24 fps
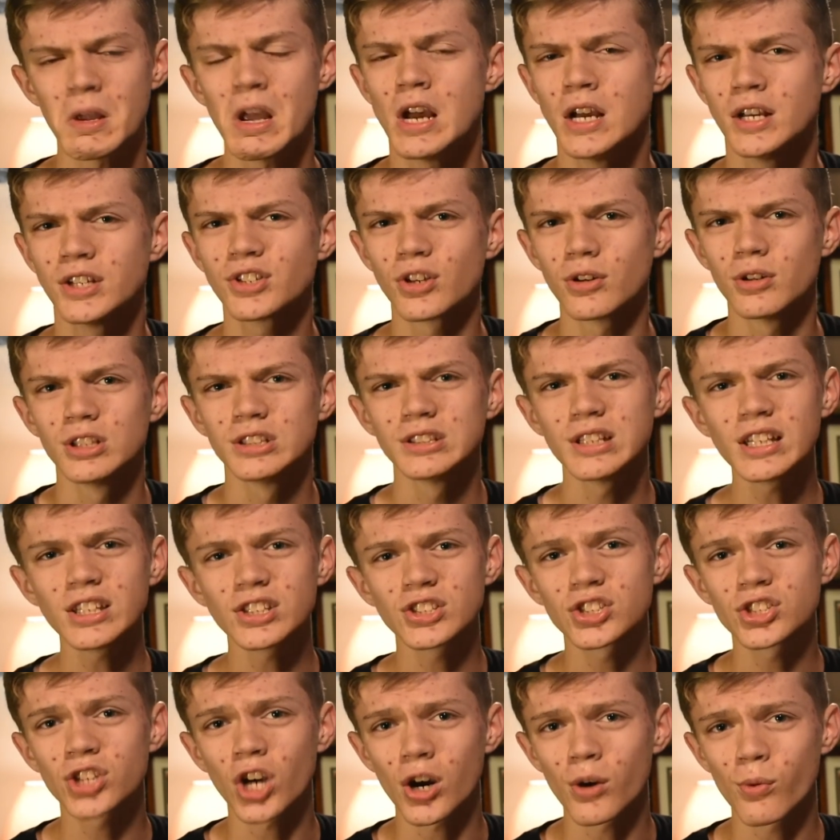So let's
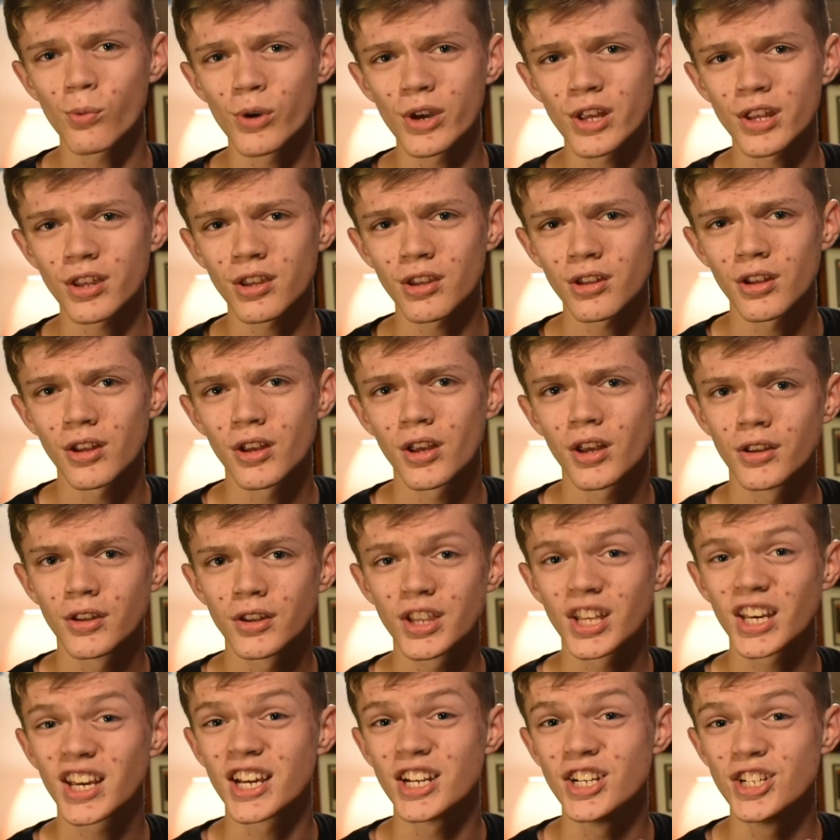start with
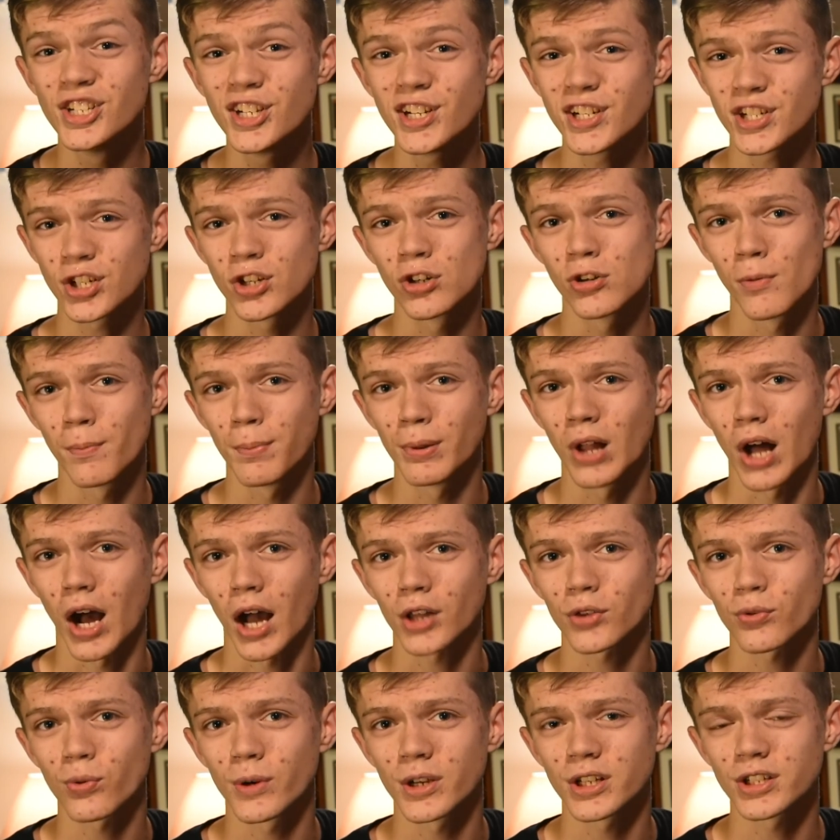the conditional
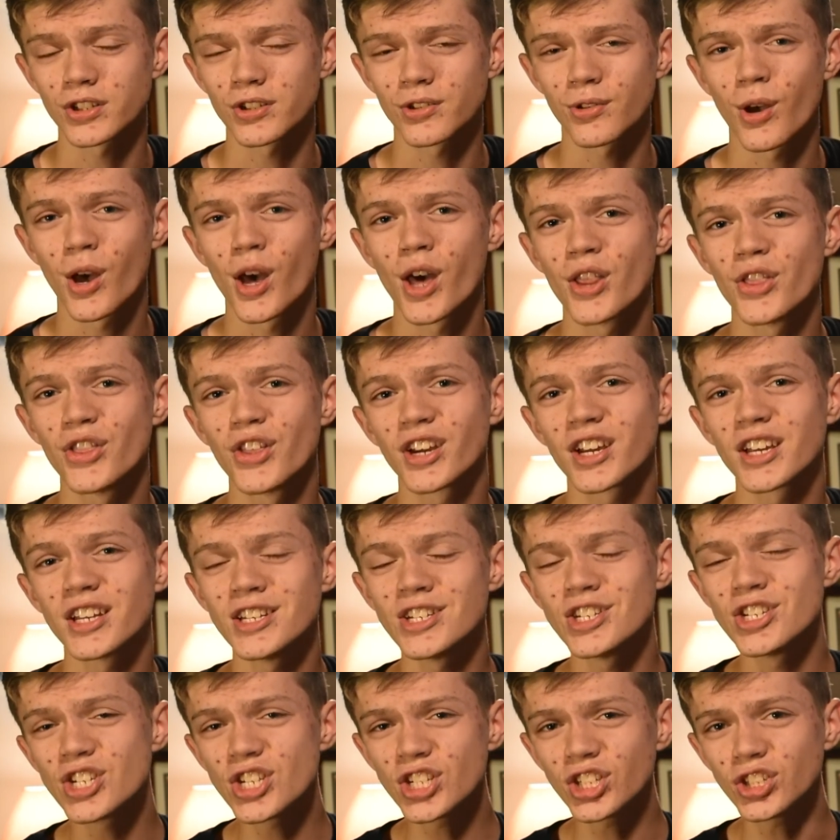plot twist. The
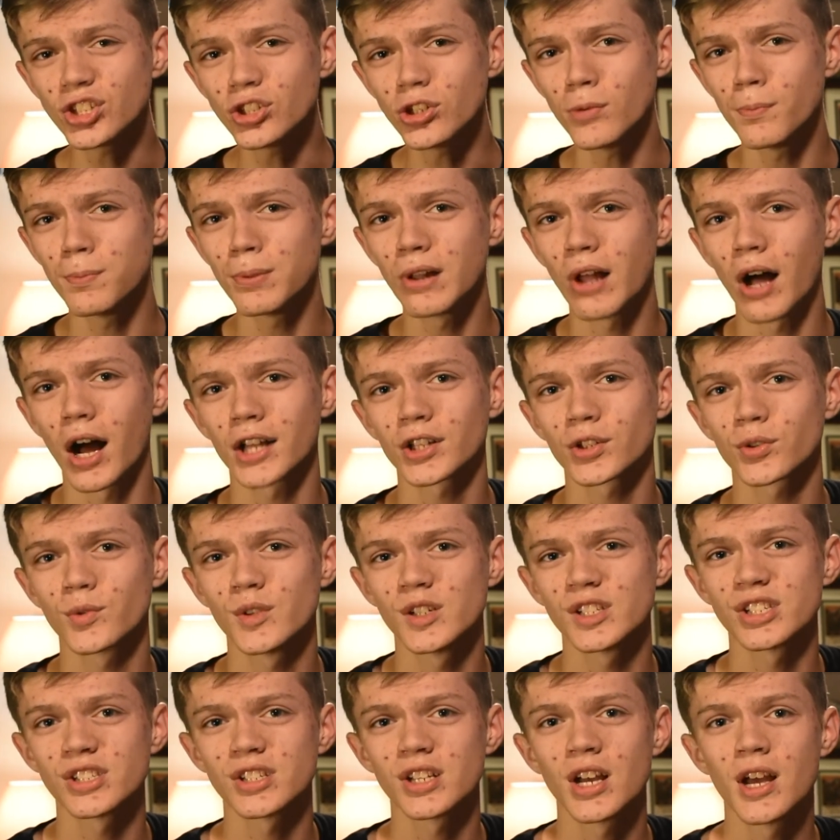conditional plot
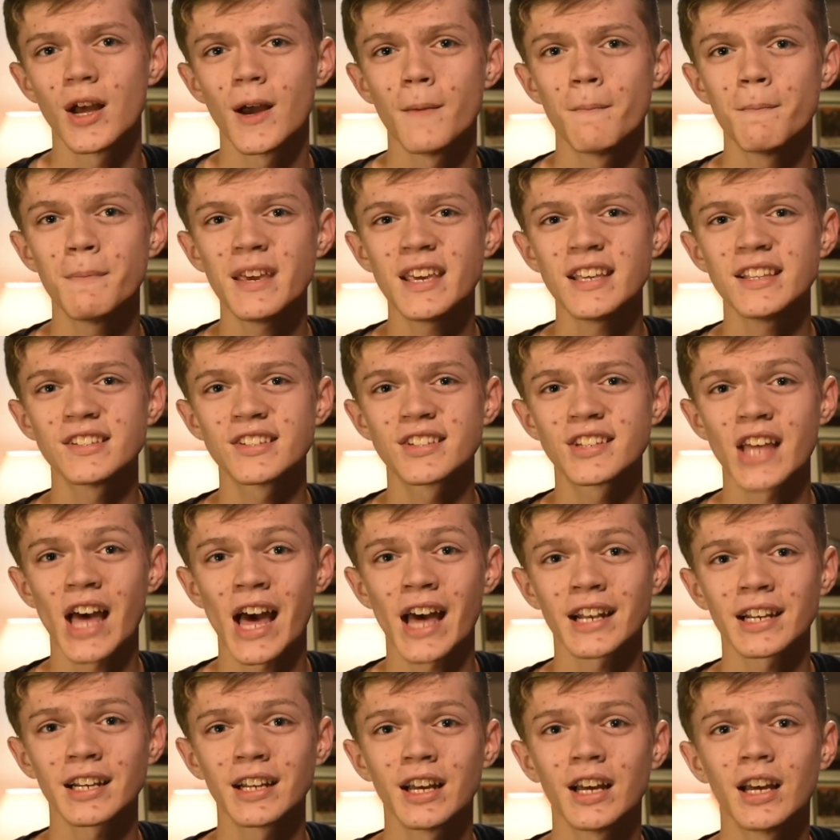twist means
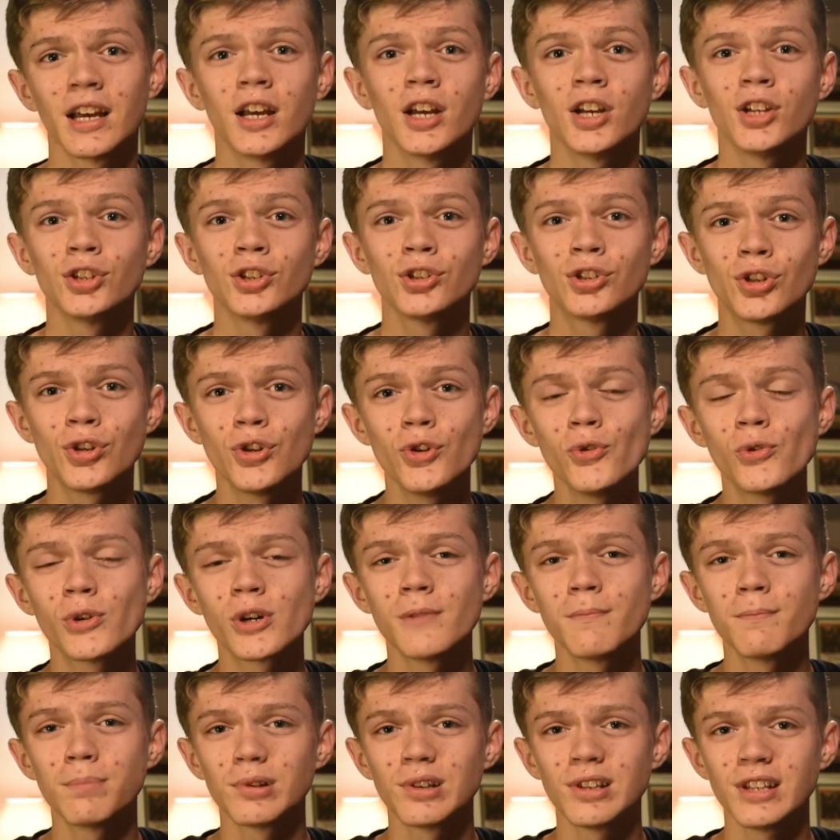that to
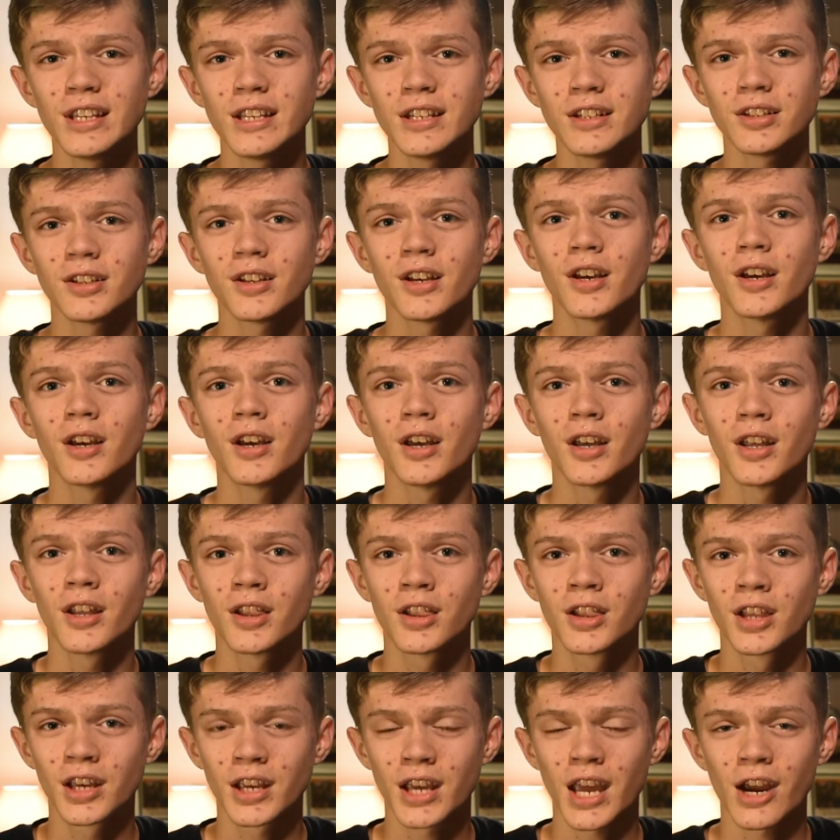complete
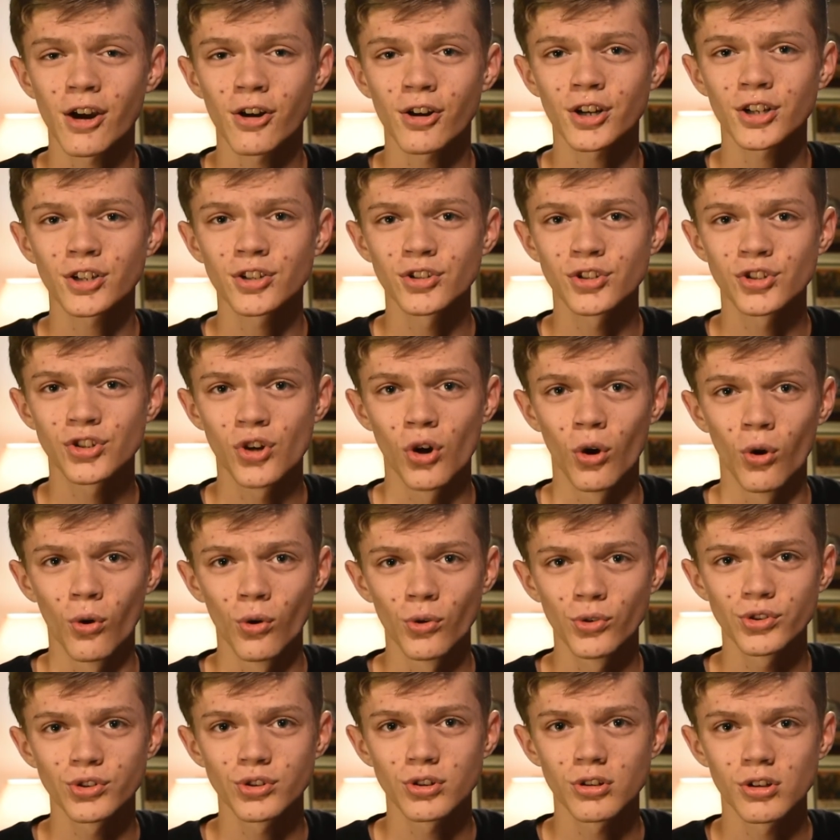the character's
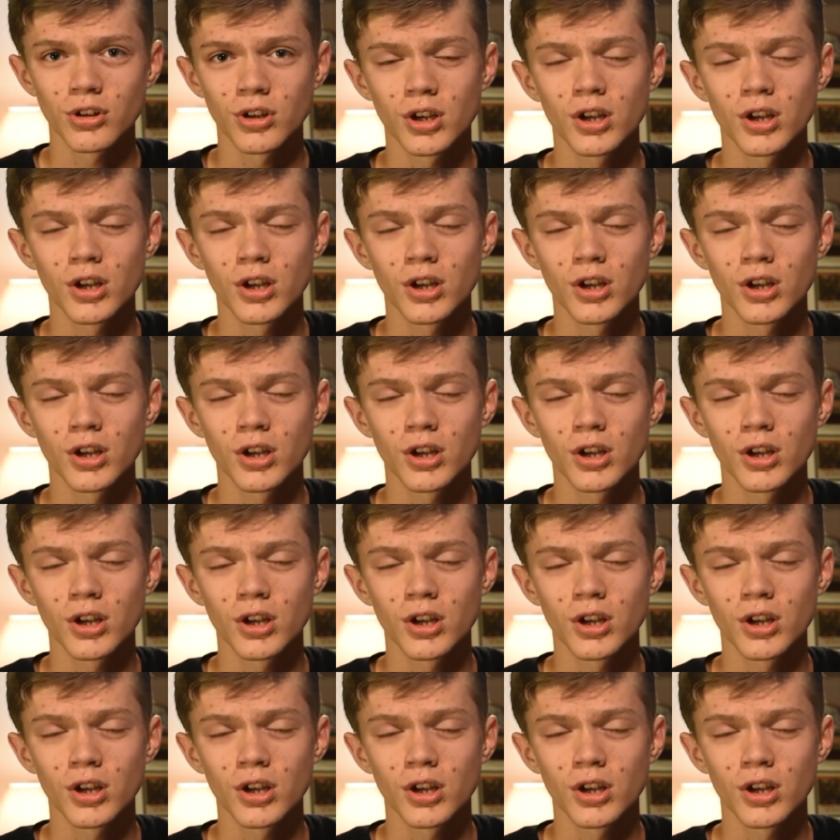goals,